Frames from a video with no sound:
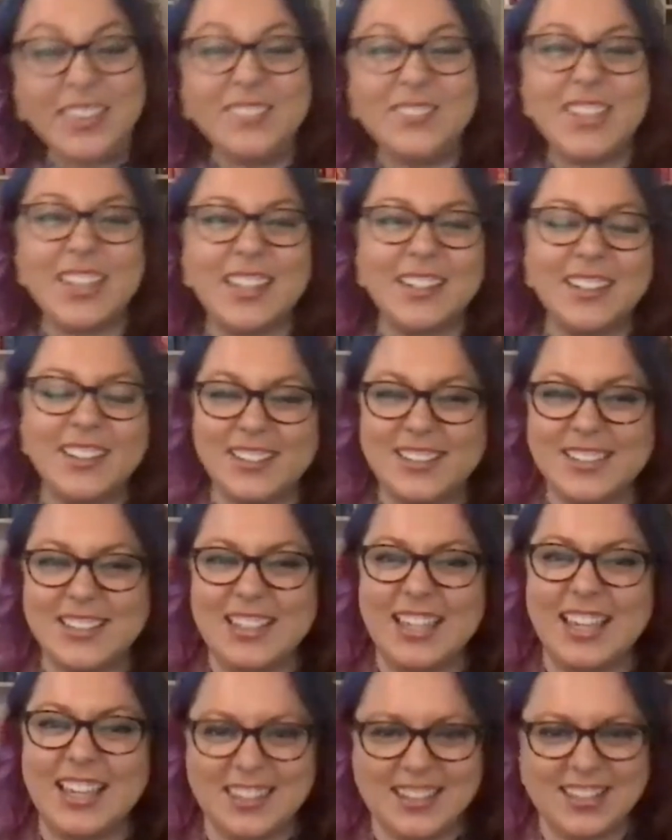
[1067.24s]
Because
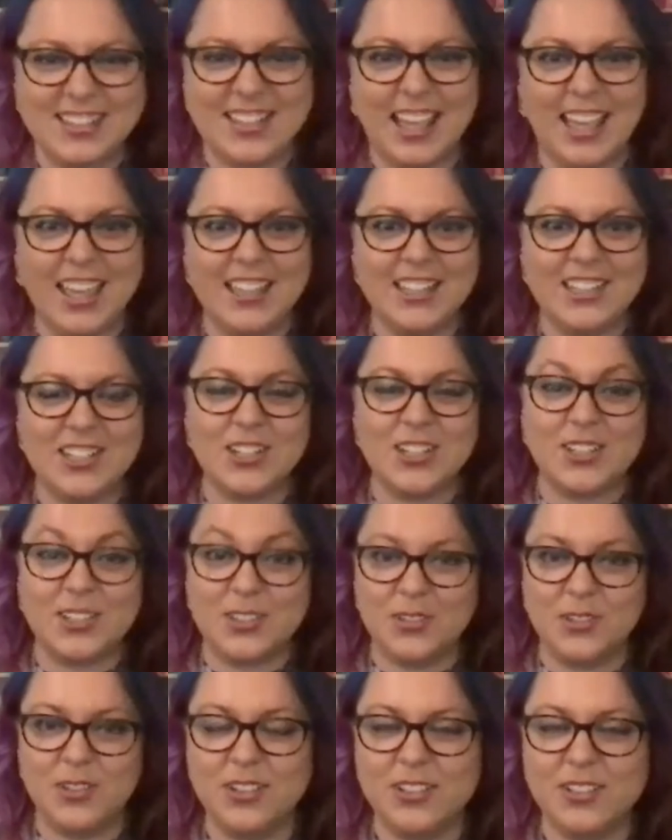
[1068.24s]
the other day it just
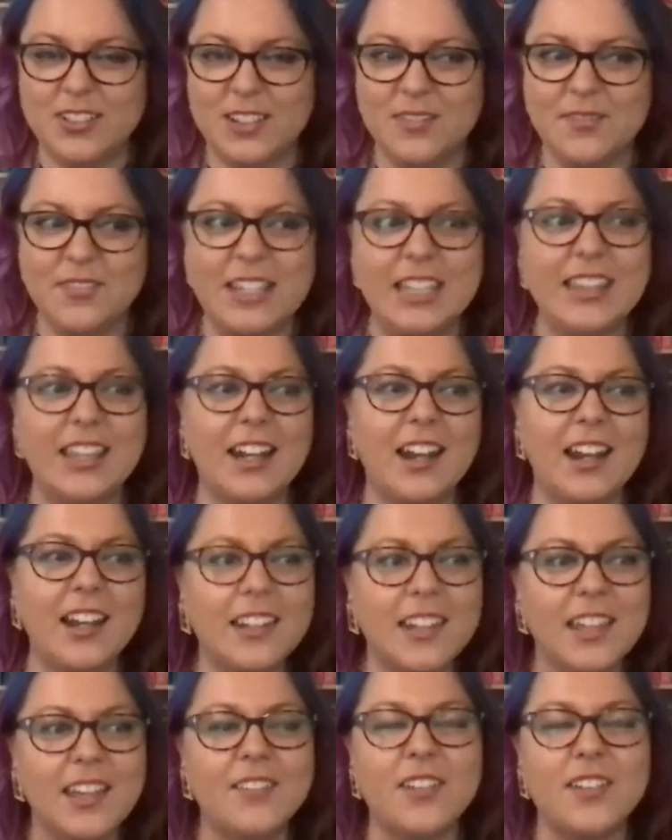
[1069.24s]
dawned on me that I
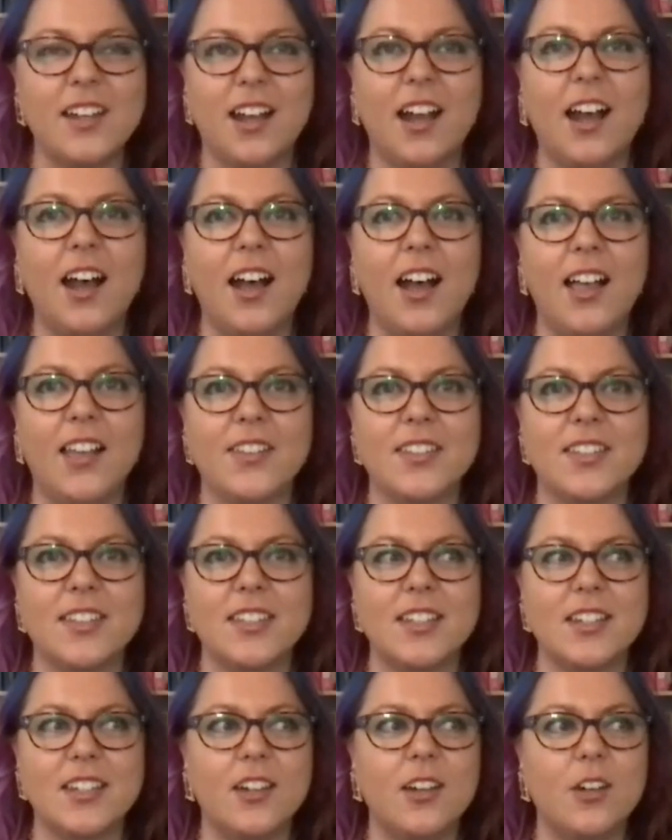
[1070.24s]
never
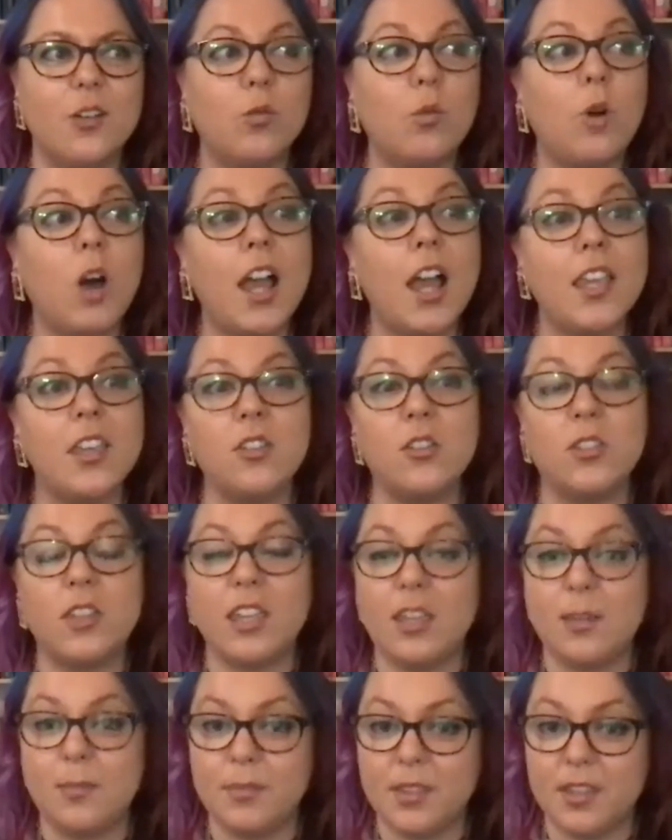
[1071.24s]
asked why you
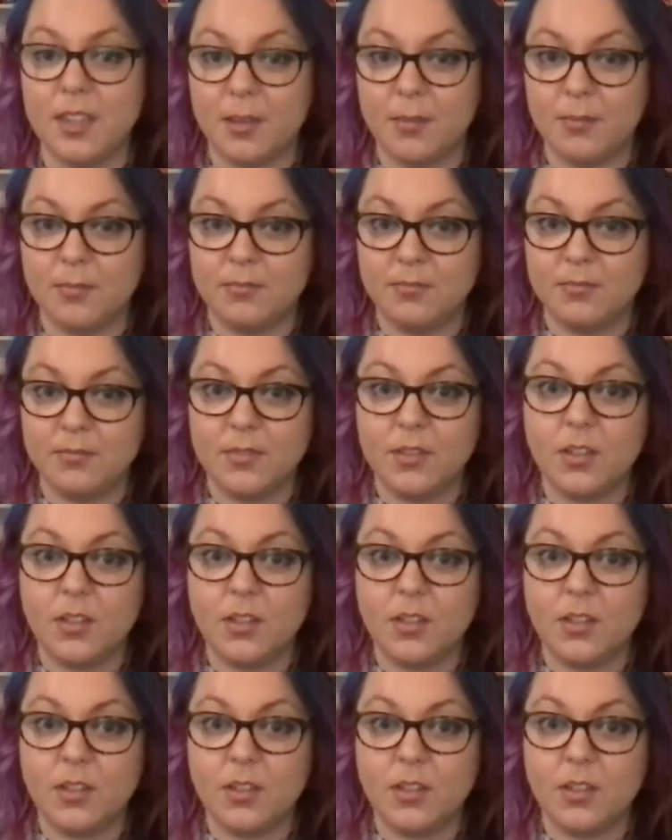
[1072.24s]
keep them.